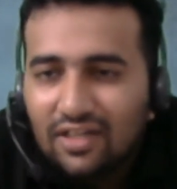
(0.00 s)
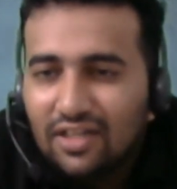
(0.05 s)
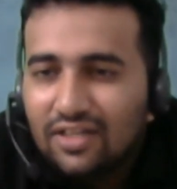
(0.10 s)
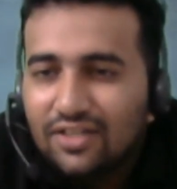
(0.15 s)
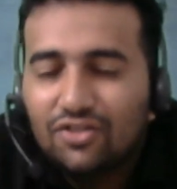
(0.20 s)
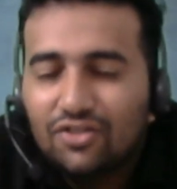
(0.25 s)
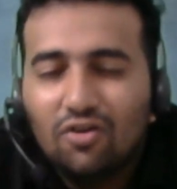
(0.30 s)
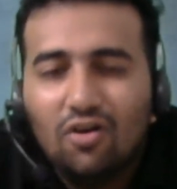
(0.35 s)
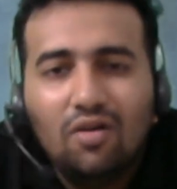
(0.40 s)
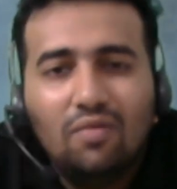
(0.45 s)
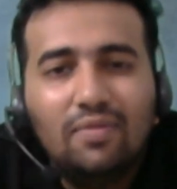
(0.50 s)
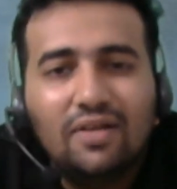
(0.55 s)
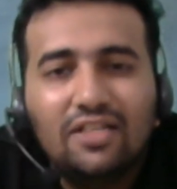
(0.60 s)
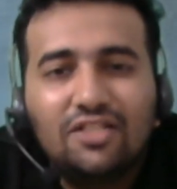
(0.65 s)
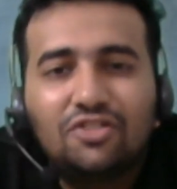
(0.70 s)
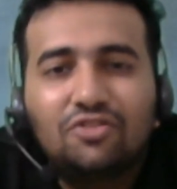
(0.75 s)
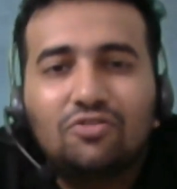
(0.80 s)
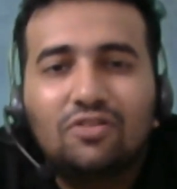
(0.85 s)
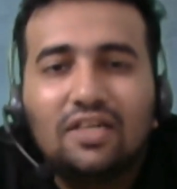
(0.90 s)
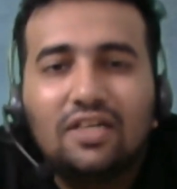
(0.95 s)
So many
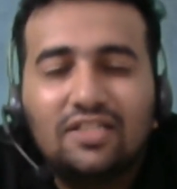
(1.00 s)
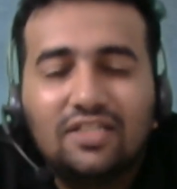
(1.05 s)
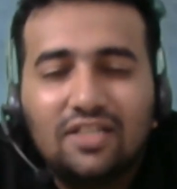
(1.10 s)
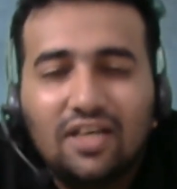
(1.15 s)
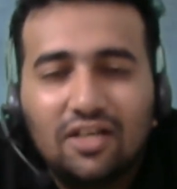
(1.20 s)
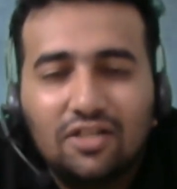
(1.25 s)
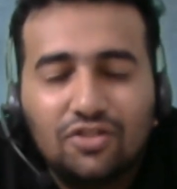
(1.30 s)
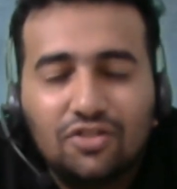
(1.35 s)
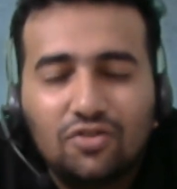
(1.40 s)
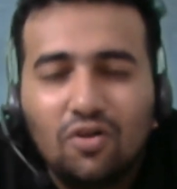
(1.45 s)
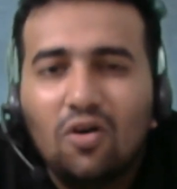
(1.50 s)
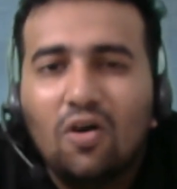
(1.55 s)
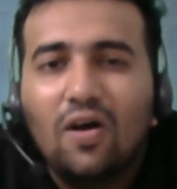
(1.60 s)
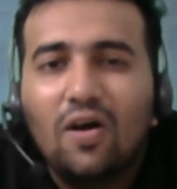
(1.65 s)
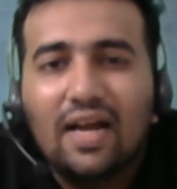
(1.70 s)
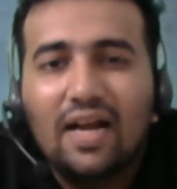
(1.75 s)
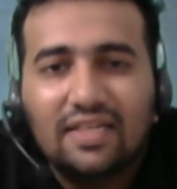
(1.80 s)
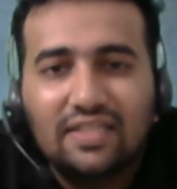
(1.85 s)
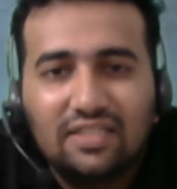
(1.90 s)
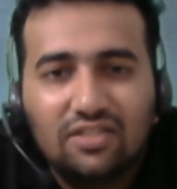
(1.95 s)
students are so
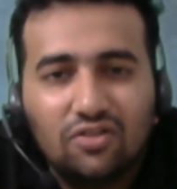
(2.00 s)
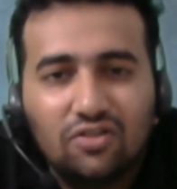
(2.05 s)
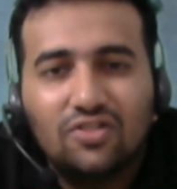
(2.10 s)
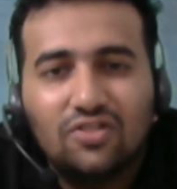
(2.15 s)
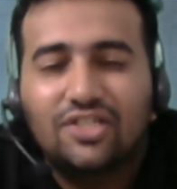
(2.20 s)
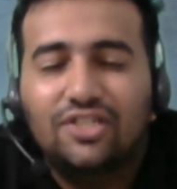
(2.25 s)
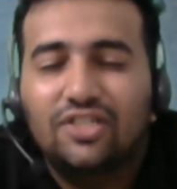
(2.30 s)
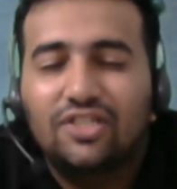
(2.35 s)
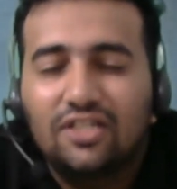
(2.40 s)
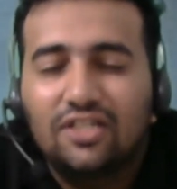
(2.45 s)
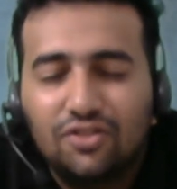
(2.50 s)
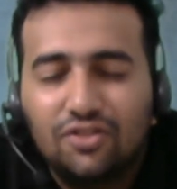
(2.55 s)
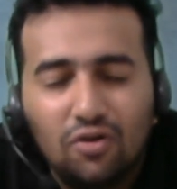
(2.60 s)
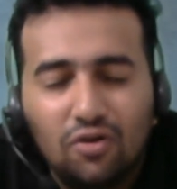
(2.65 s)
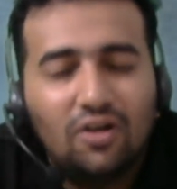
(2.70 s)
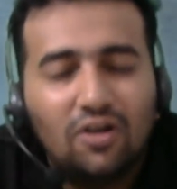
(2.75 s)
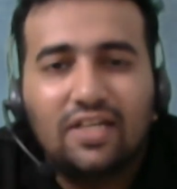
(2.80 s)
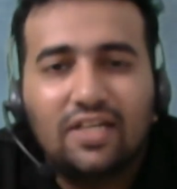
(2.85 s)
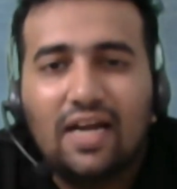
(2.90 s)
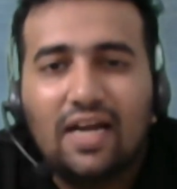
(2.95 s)
exhausted,
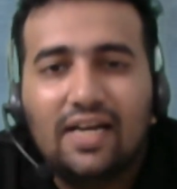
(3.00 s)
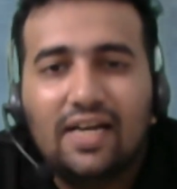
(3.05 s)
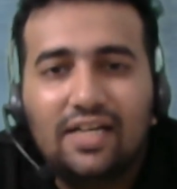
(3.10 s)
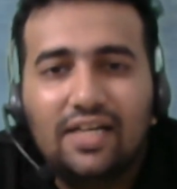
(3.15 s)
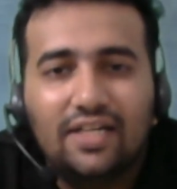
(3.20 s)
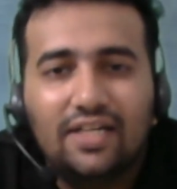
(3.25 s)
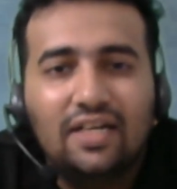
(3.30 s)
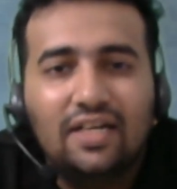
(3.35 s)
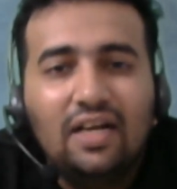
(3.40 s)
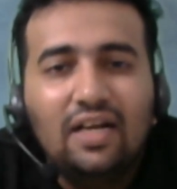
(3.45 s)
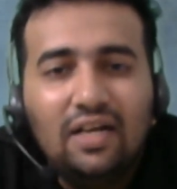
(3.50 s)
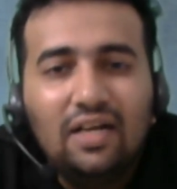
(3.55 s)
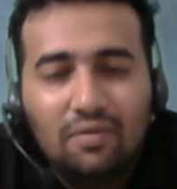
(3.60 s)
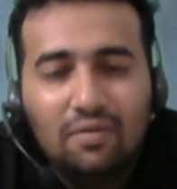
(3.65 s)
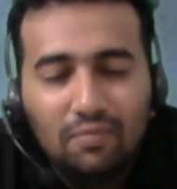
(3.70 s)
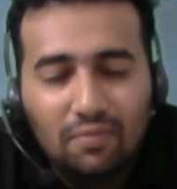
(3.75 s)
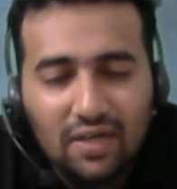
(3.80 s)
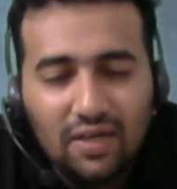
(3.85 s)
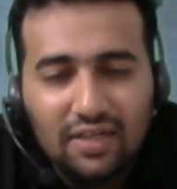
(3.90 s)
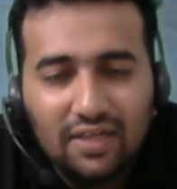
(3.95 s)
so tired
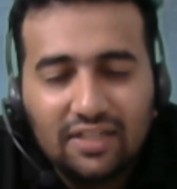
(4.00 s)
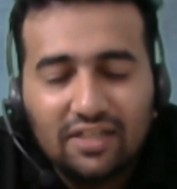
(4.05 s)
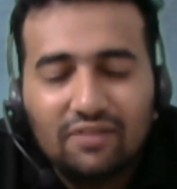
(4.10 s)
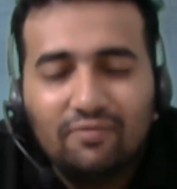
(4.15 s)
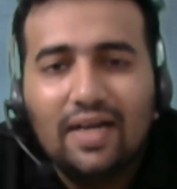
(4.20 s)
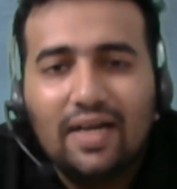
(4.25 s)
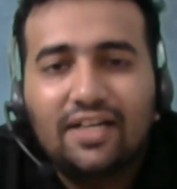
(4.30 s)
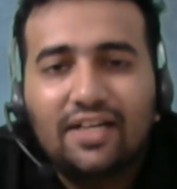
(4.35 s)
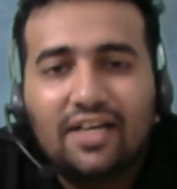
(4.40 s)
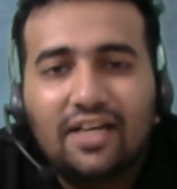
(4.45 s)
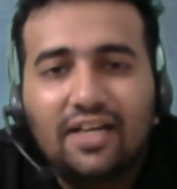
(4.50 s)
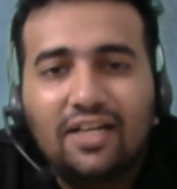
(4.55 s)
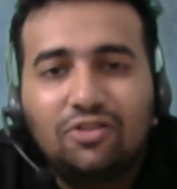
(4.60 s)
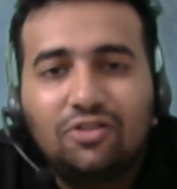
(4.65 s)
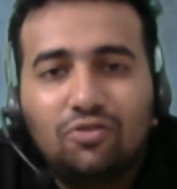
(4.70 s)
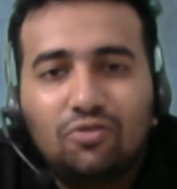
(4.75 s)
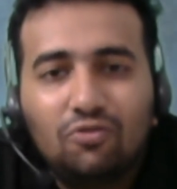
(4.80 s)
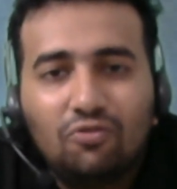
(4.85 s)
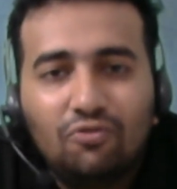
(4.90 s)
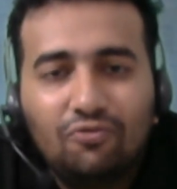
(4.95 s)
by trying
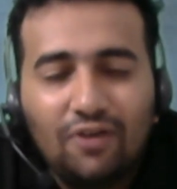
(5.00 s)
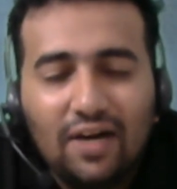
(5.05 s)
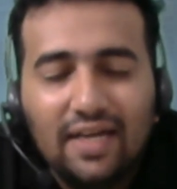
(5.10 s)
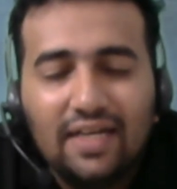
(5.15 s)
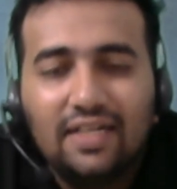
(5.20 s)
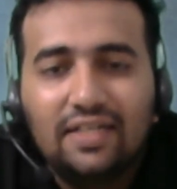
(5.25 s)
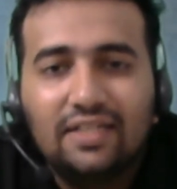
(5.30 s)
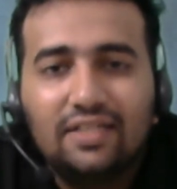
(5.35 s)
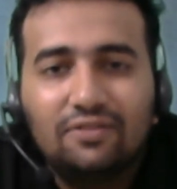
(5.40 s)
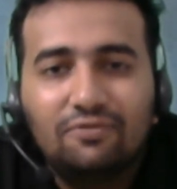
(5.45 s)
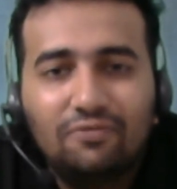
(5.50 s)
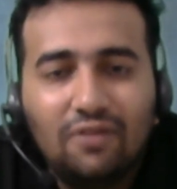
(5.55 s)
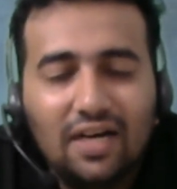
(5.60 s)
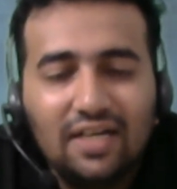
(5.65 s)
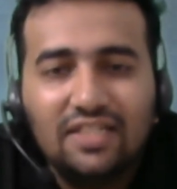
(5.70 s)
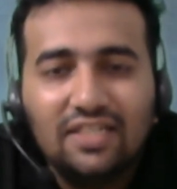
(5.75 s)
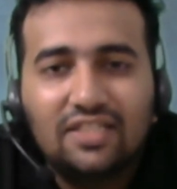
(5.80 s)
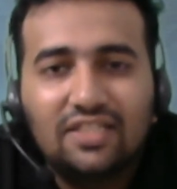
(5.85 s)
to find what